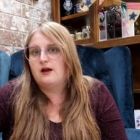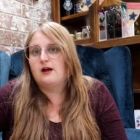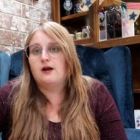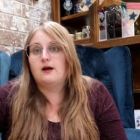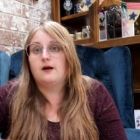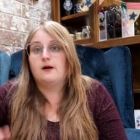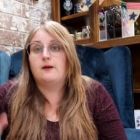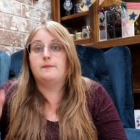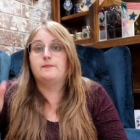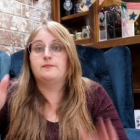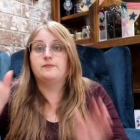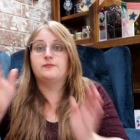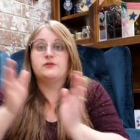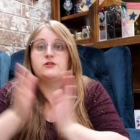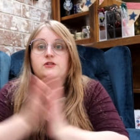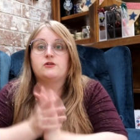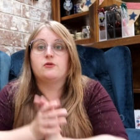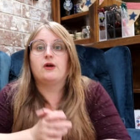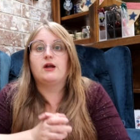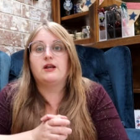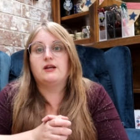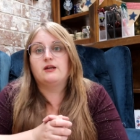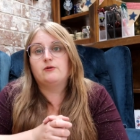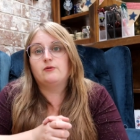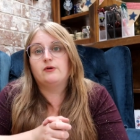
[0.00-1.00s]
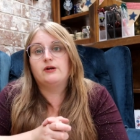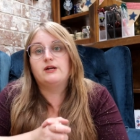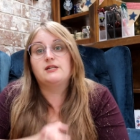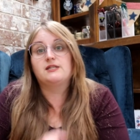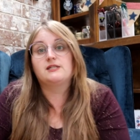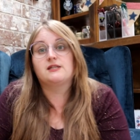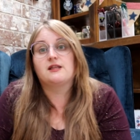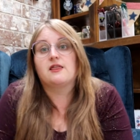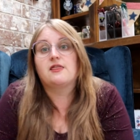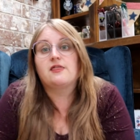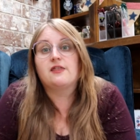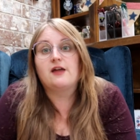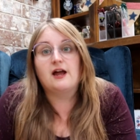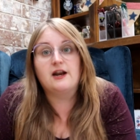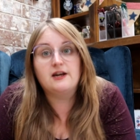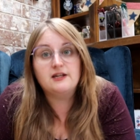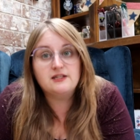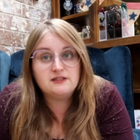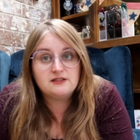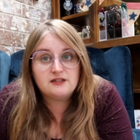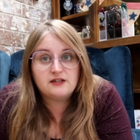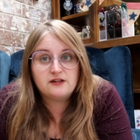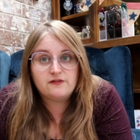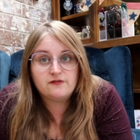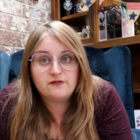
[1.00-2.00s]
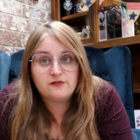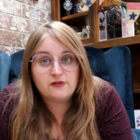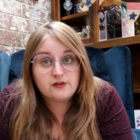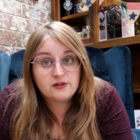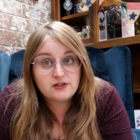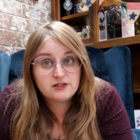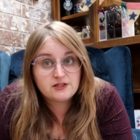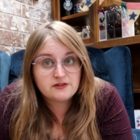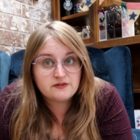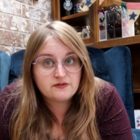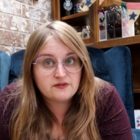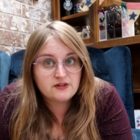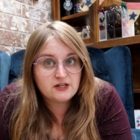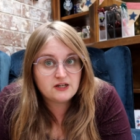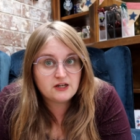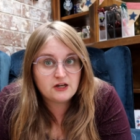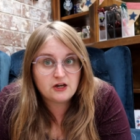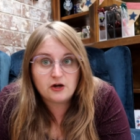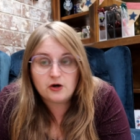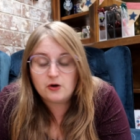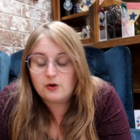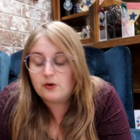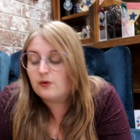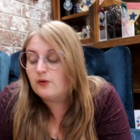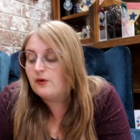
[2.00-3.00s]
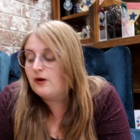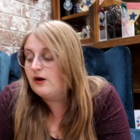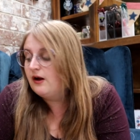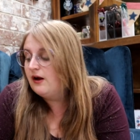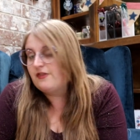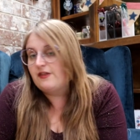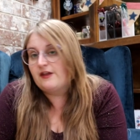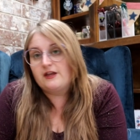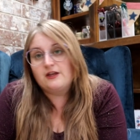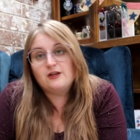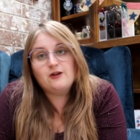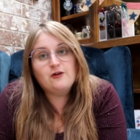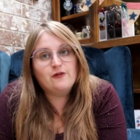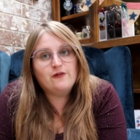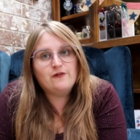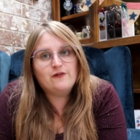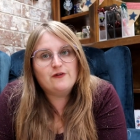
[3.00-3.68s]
Um, so anyways, that is it for this video. Thank you